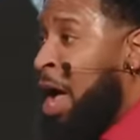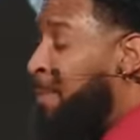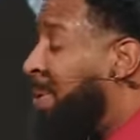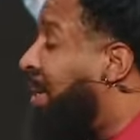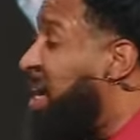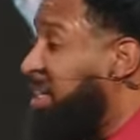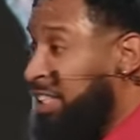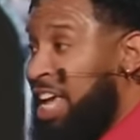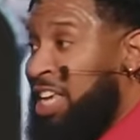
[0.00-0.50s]

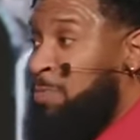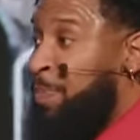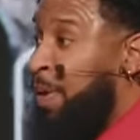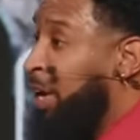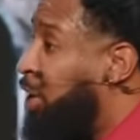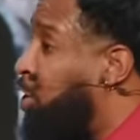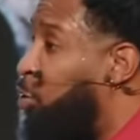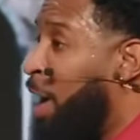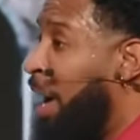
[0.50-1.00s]
because it's been
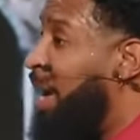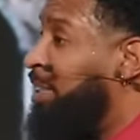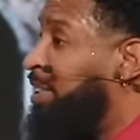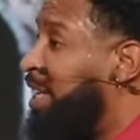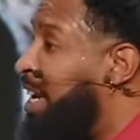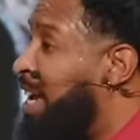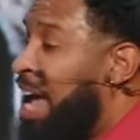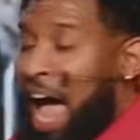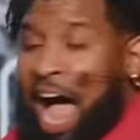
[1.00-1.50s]

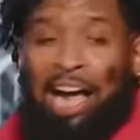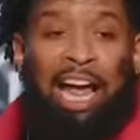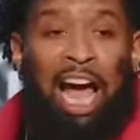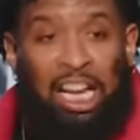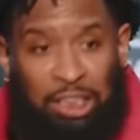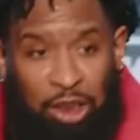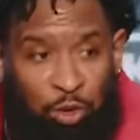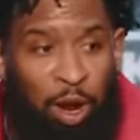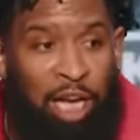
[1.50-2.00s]
crazy. I got
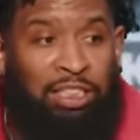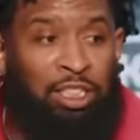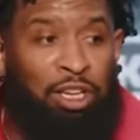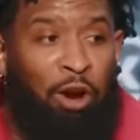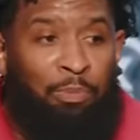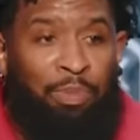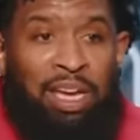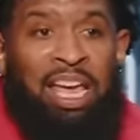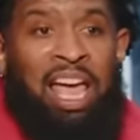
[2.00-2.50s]
stress
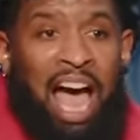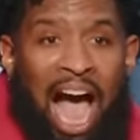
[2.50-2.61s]
on me.